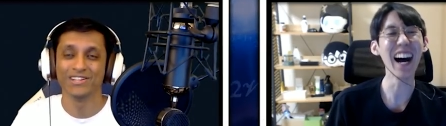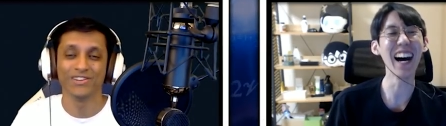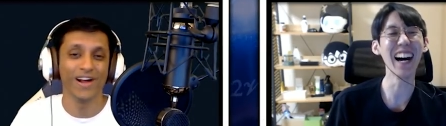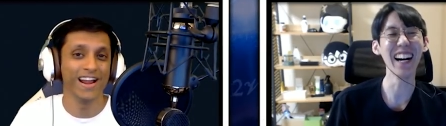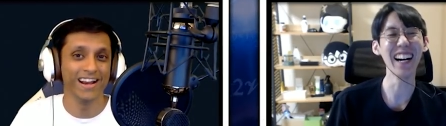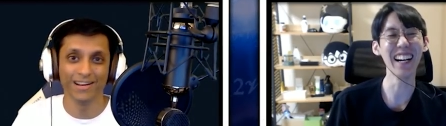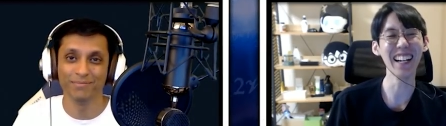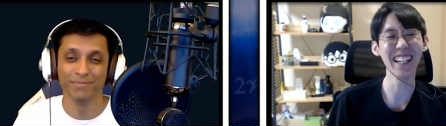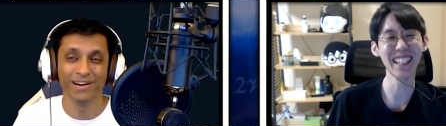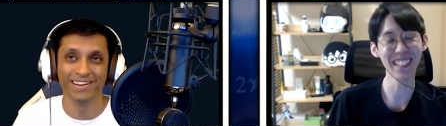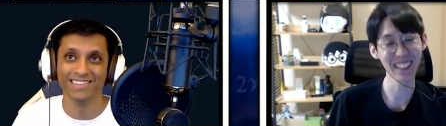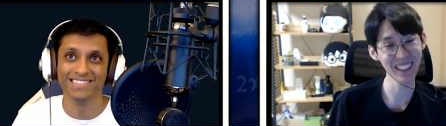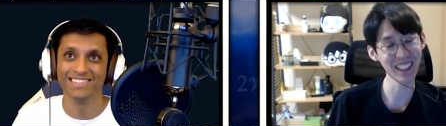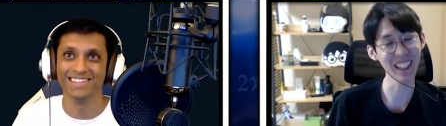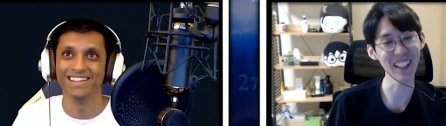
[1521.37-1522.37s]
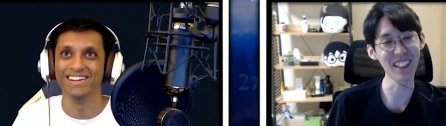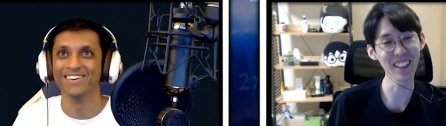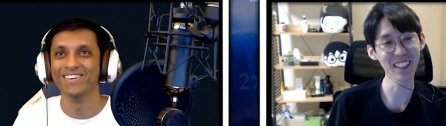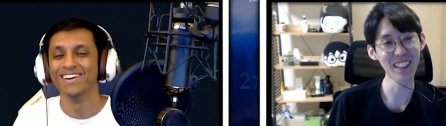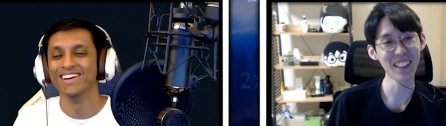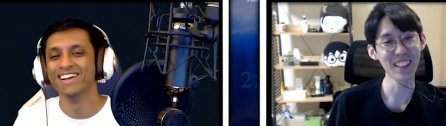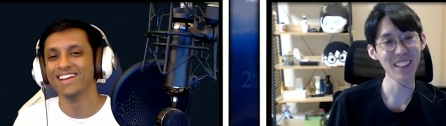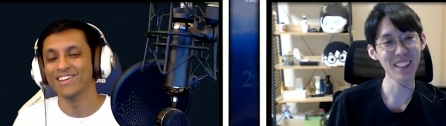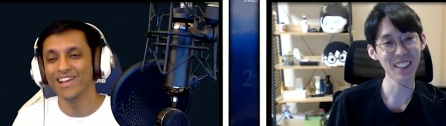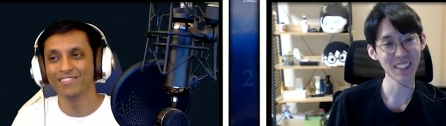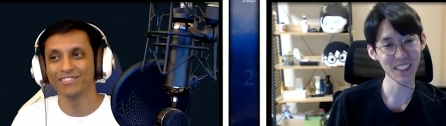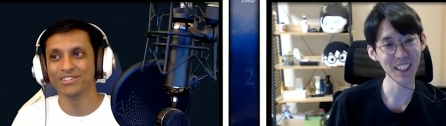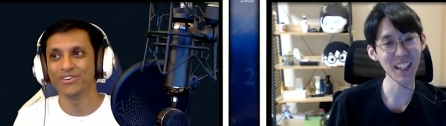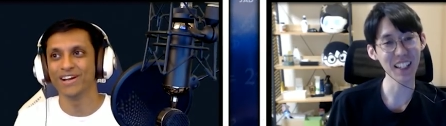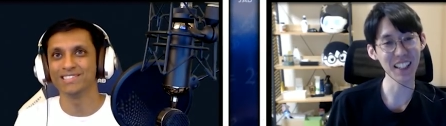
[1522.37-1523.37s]
Speaker 1: try hitting buttons. Yeah. You know, you have
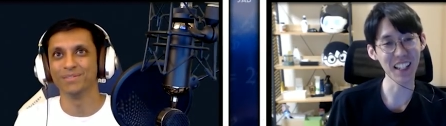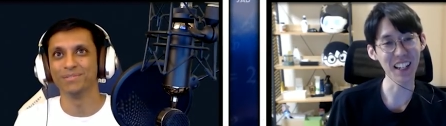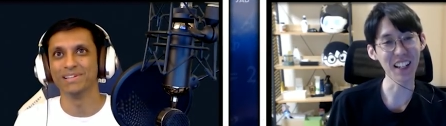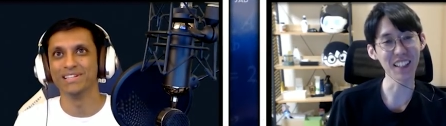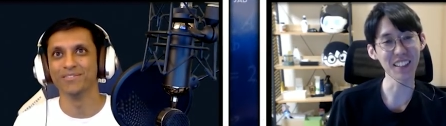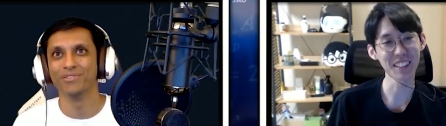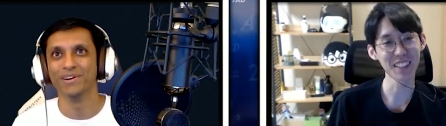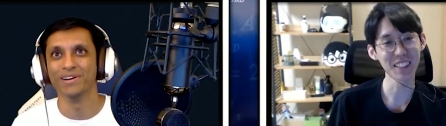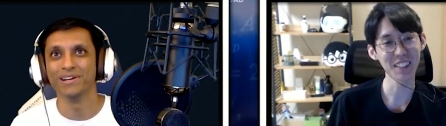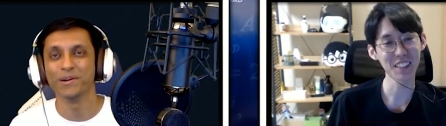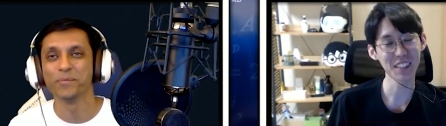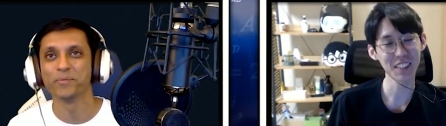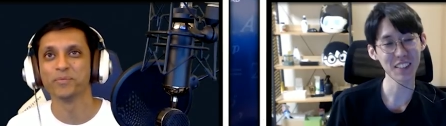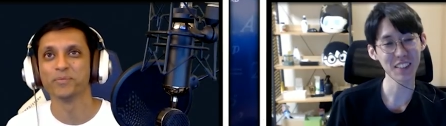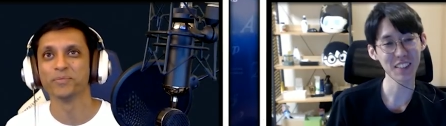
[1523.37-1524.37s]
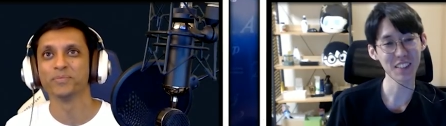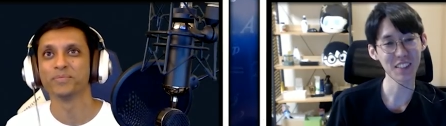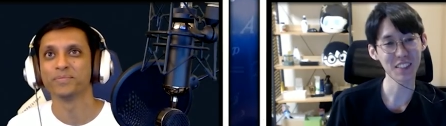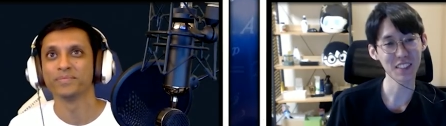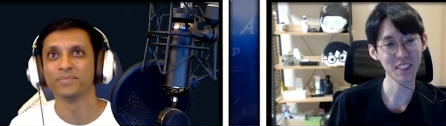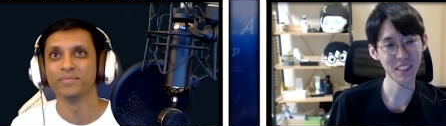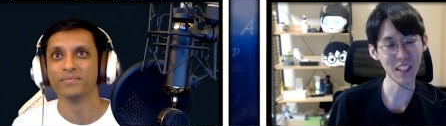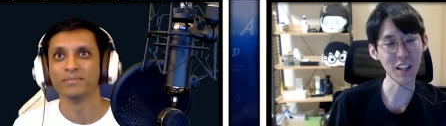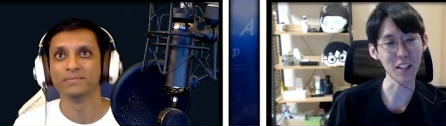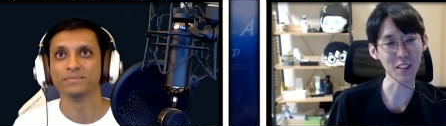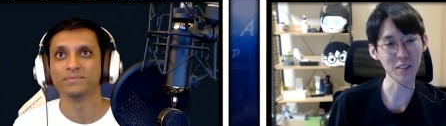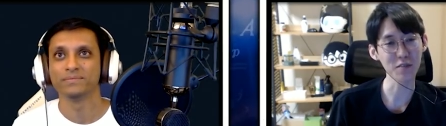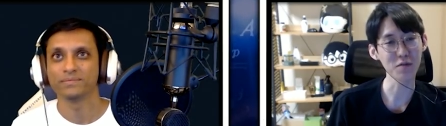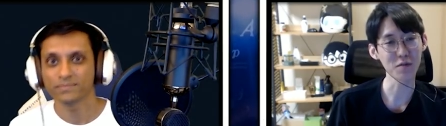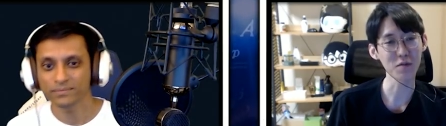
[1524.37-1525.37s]
to try something different.
Speaker 2: Yeah.
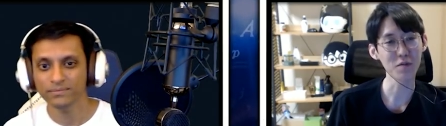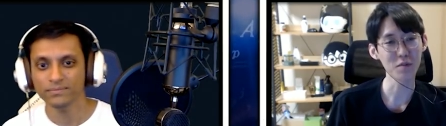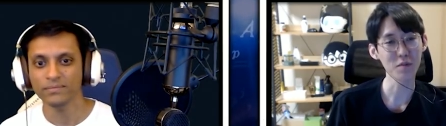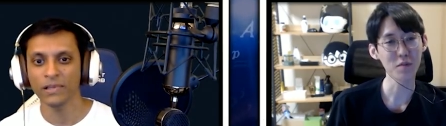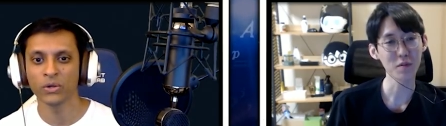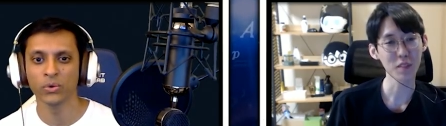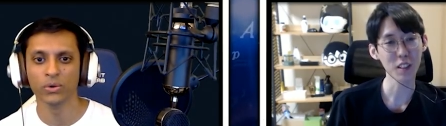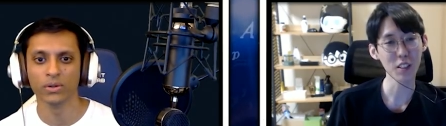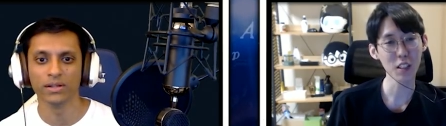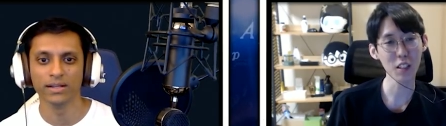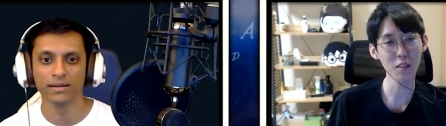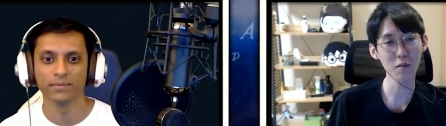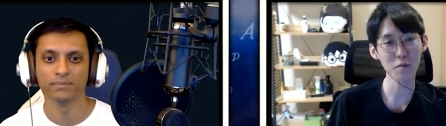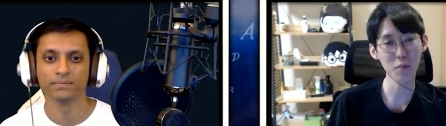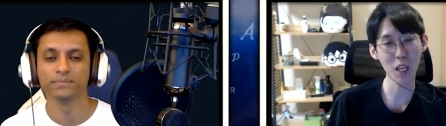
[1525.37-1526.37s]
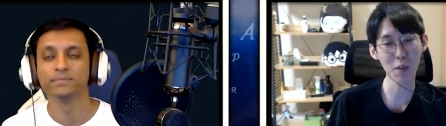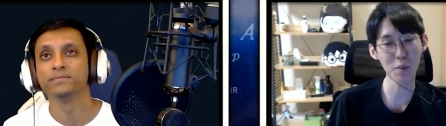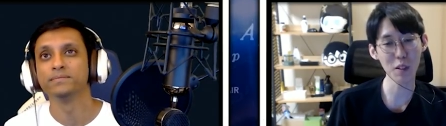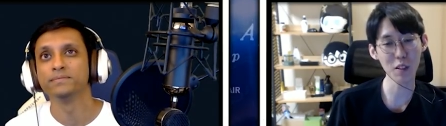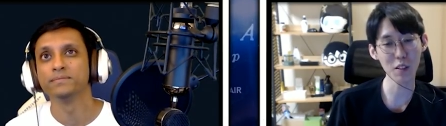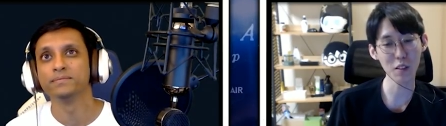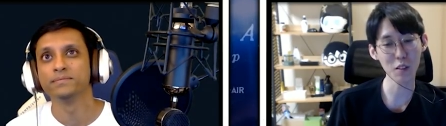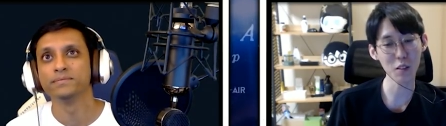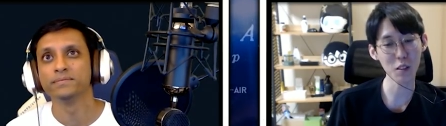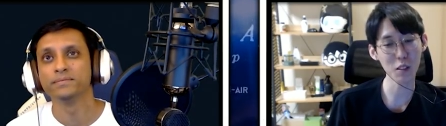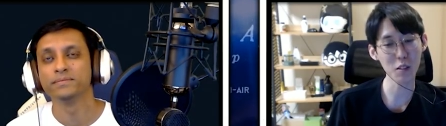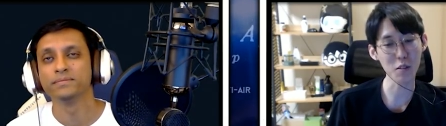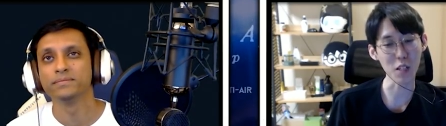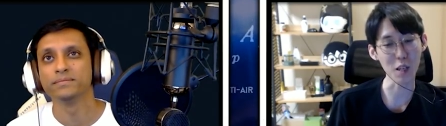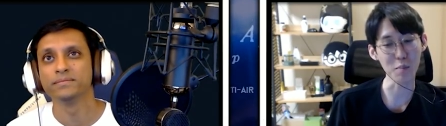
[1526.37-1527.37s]
Cool. But then maybe
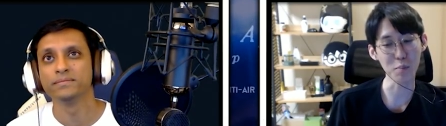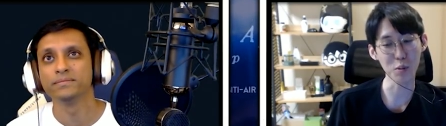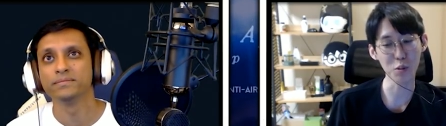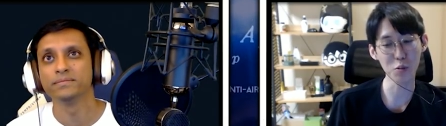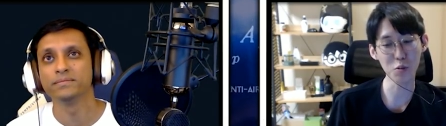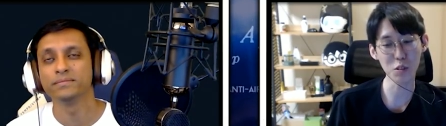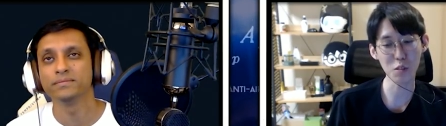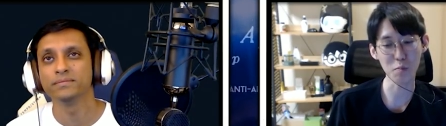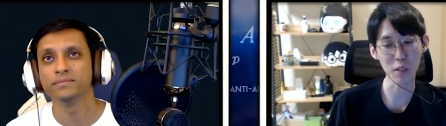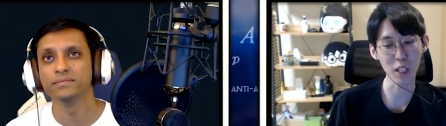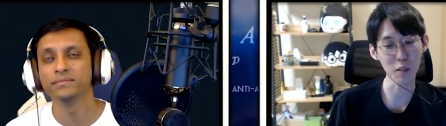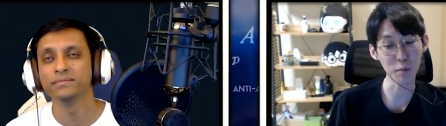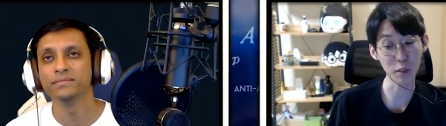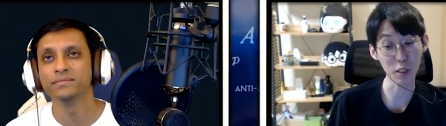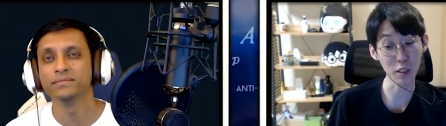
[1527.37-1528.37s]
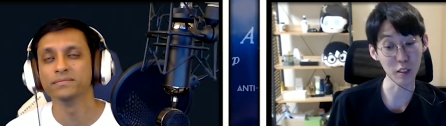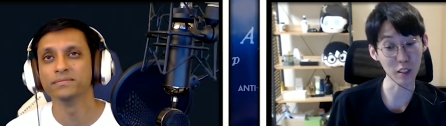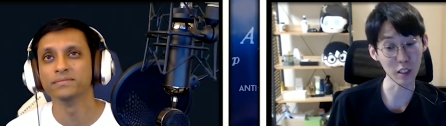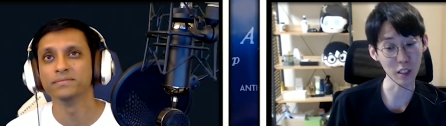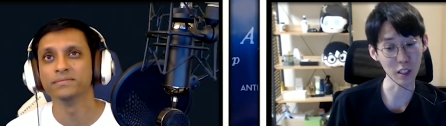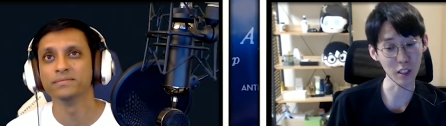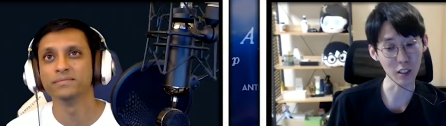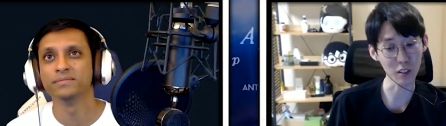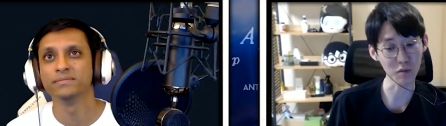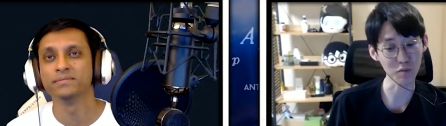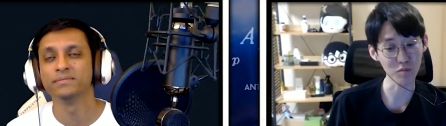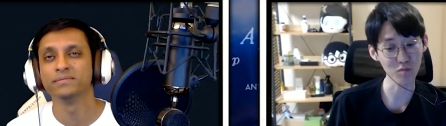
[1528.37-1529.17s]
examples, mm-hmm. maybe mm -hmm. um,